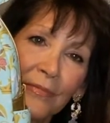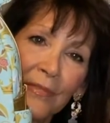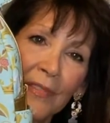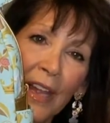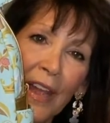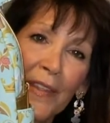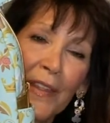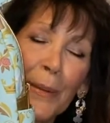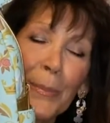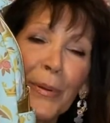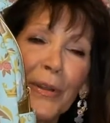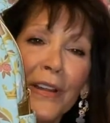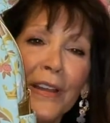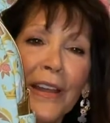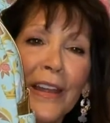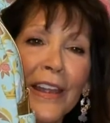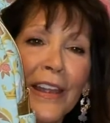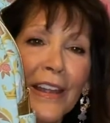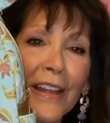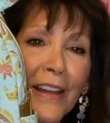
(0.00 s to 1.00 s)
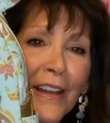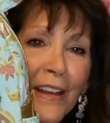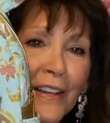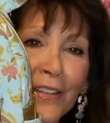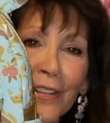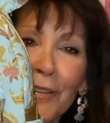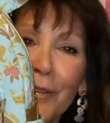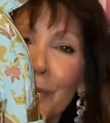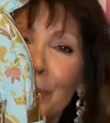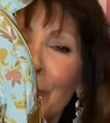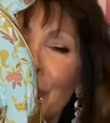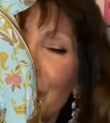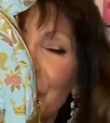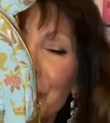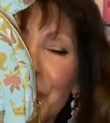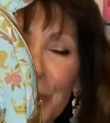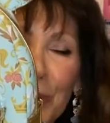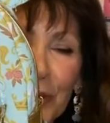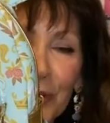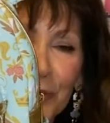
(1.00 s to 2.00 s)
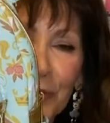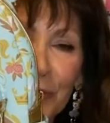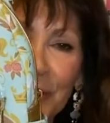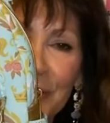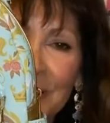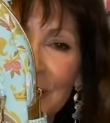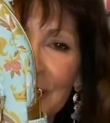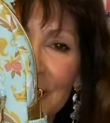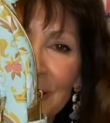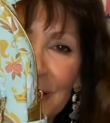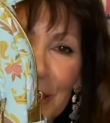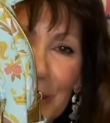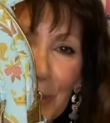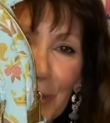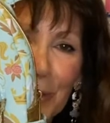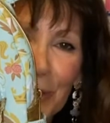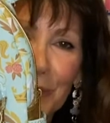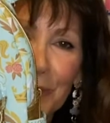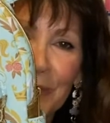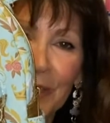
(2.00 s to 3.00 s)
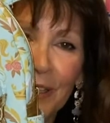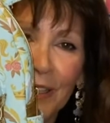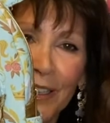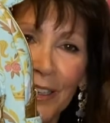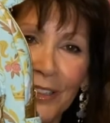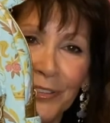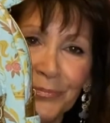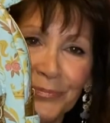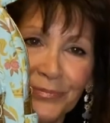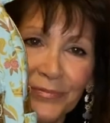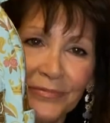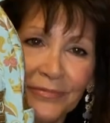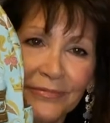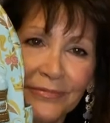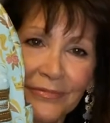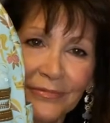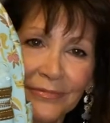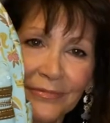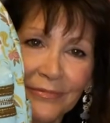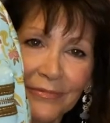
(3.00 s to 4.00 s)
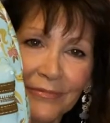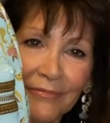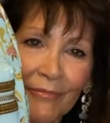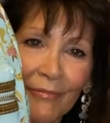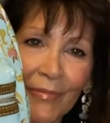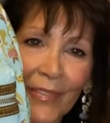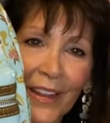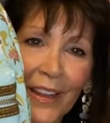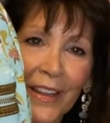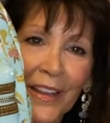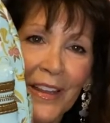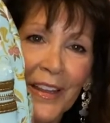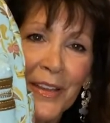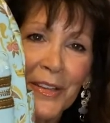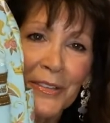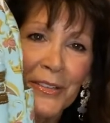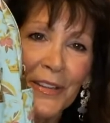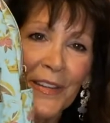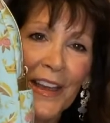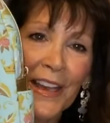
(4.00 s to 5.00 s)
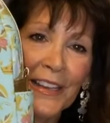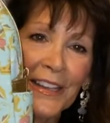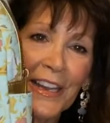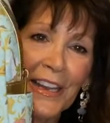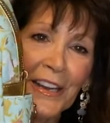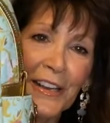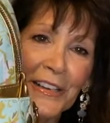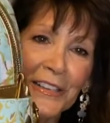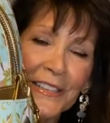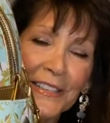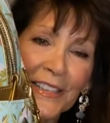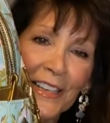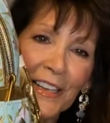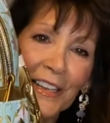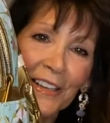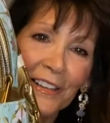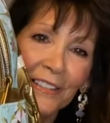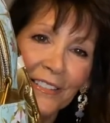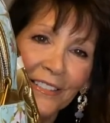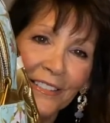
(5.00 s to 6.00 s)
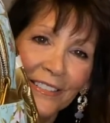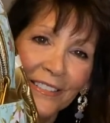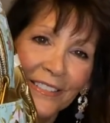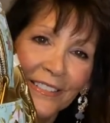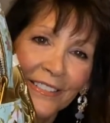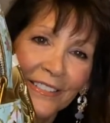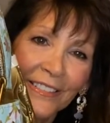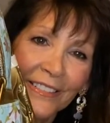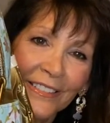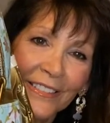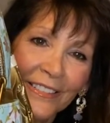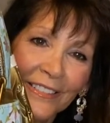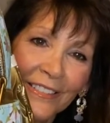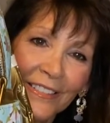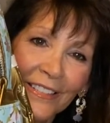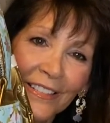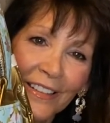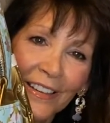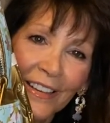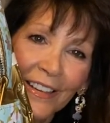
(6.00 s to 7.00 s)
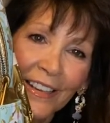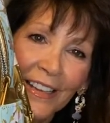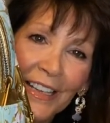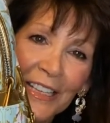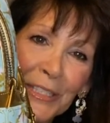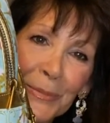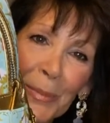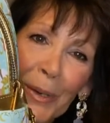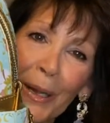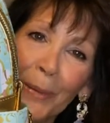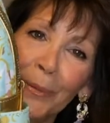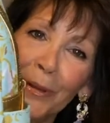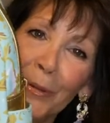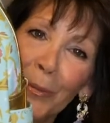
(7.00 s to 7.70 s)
And they play the most beautiful Disney music. So that carousel is probably